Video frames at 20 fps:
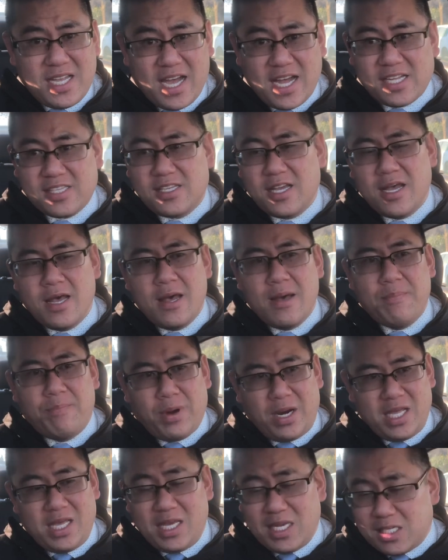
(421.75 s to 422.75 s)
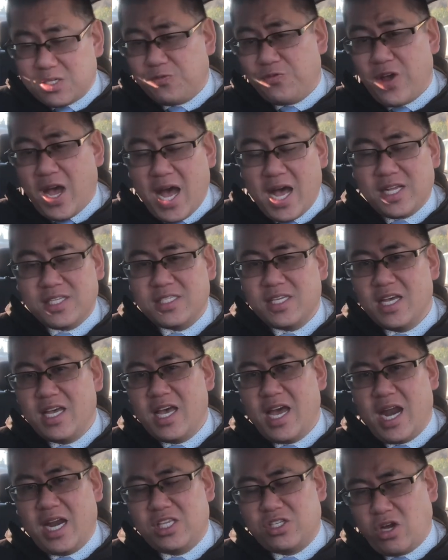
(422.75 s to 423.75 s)
hands, but he is fast,
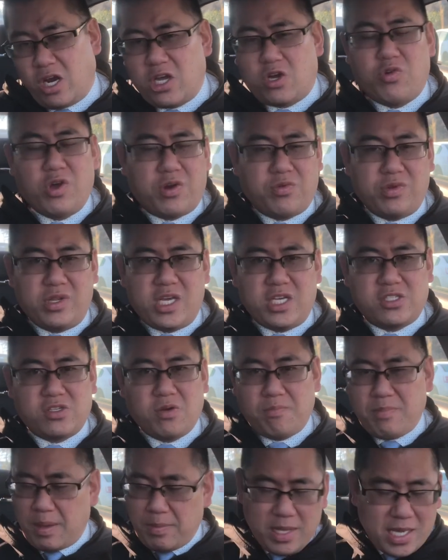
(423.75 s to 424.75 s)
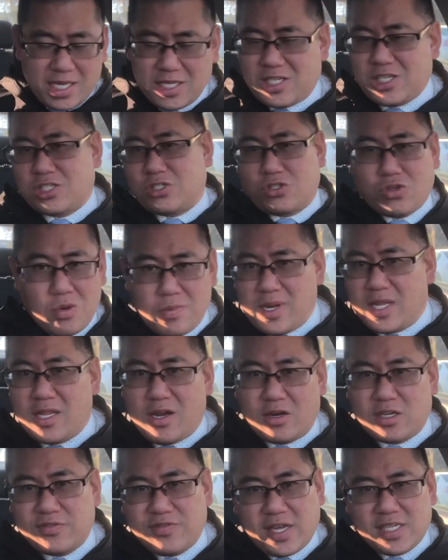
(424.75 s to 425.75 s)
and he's got a quick release. So maybe he can just zoom in
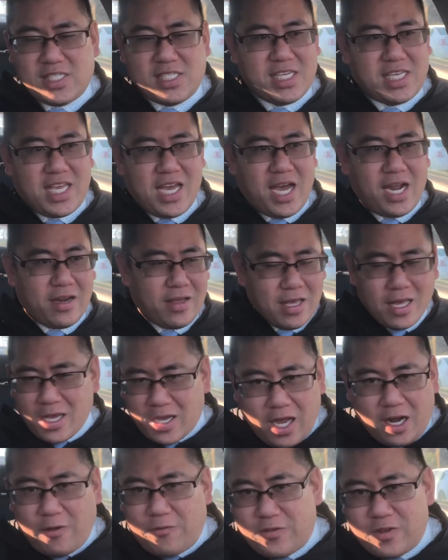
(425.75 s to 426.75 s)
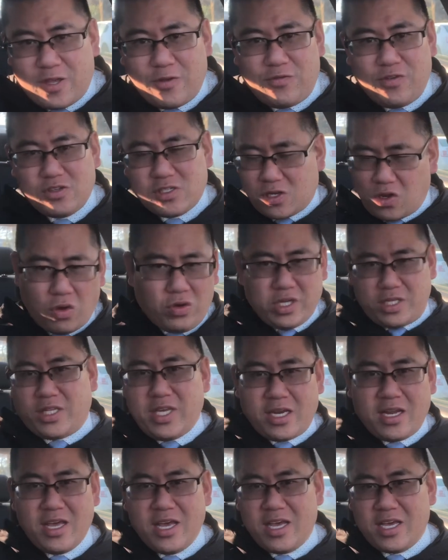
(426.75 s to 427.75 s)
there as fast as he can, kind of confuse the goalie, and
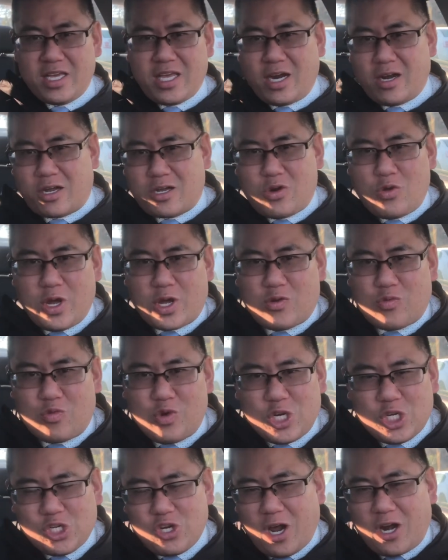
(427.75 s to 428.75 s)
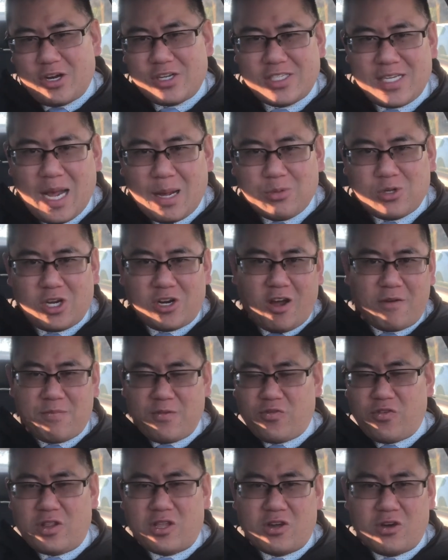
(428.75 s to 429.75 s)
then get a quick wrist shot or snap shot off
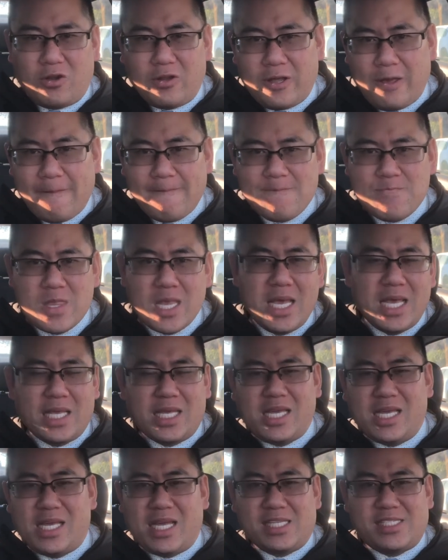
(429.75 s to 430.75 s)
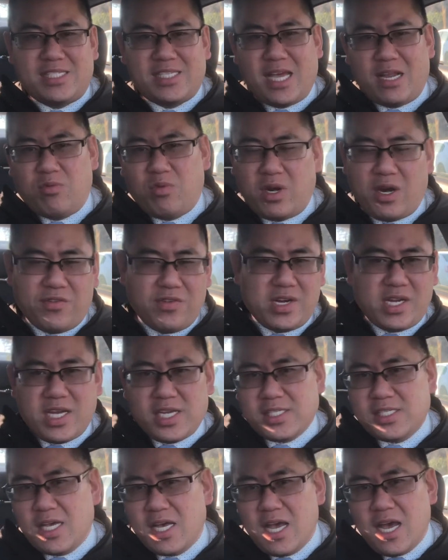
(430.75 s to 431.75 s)
before the goalie can get set. Whatever it
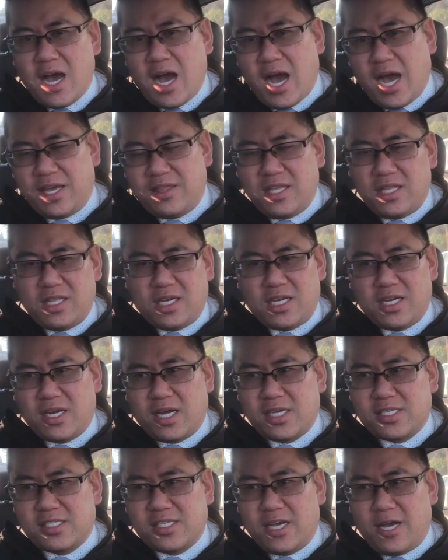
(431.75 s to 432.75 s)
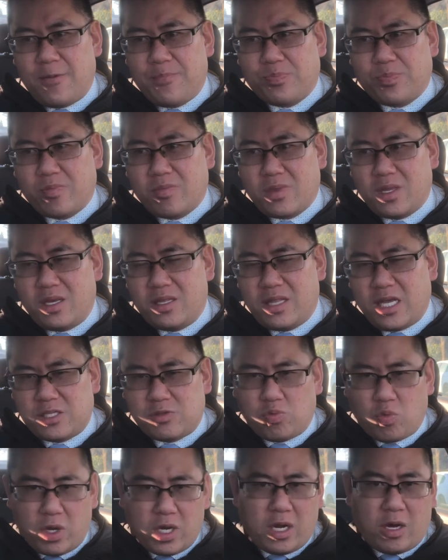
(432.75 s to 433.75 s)
is, I think the Canucks, um, that's
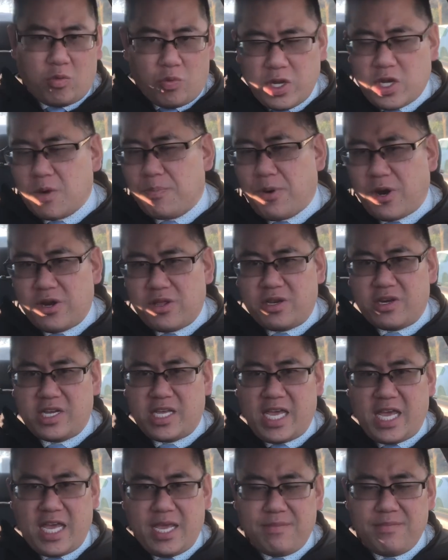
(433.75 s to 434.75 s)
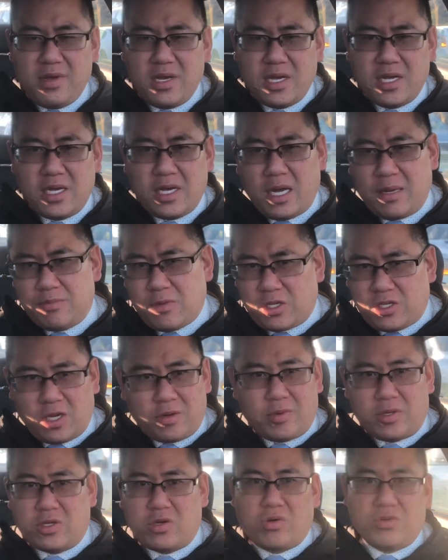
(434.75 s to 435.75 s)
what, a weaker part of their game. I'm not talking
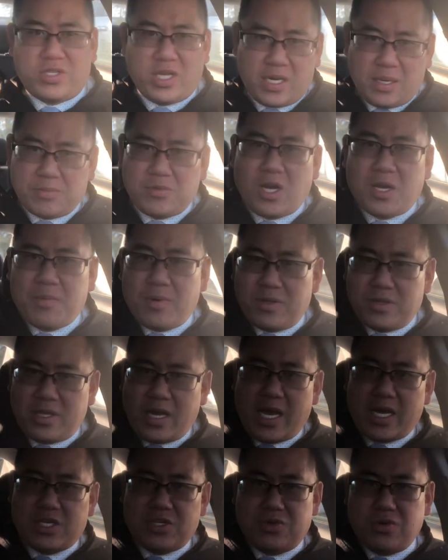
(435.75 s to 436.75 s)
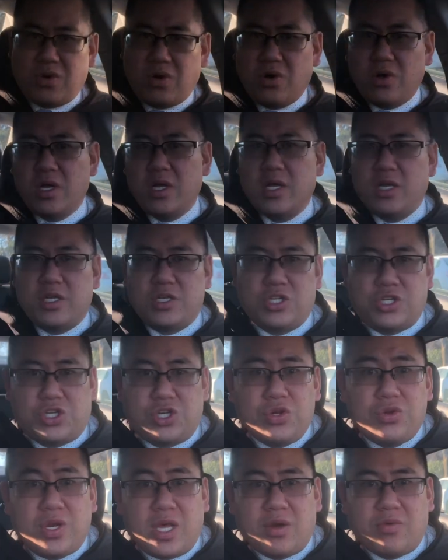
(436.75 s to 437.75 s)
about the goaltending. I'm talking about the actual
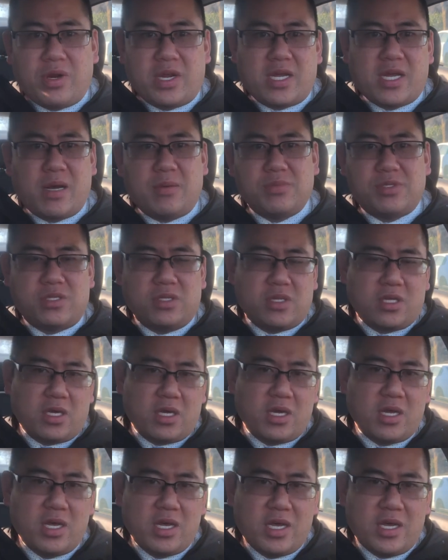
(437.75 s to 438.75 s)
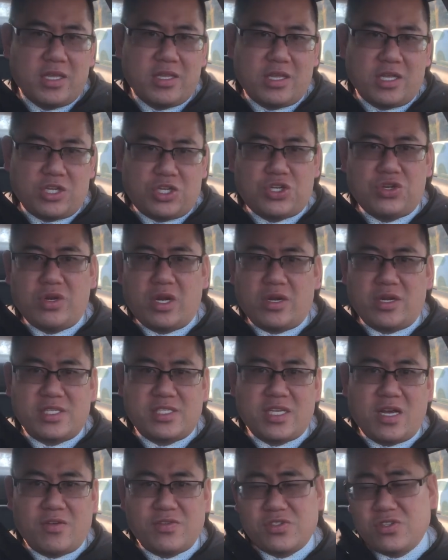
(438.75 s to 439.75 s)
shooting when it comes to the, the shootout
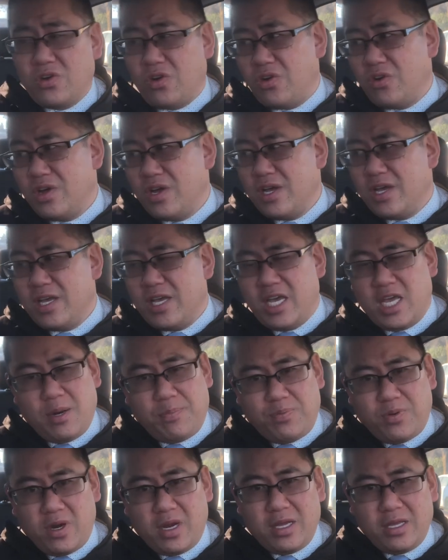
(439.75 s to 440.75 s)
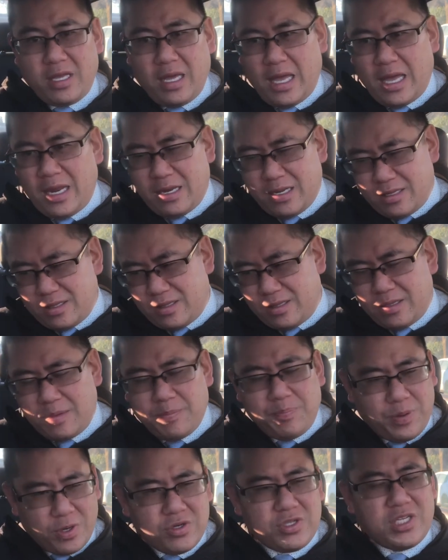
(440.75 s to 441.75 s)
itself. So, in a, and
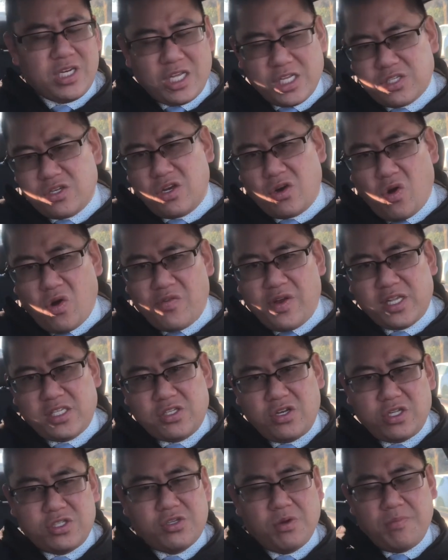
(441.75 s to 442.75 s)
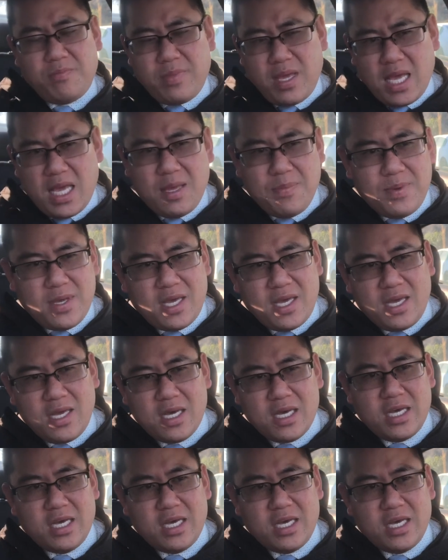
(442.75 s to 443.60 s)
Pearson is good. Horvat's good. So maybe,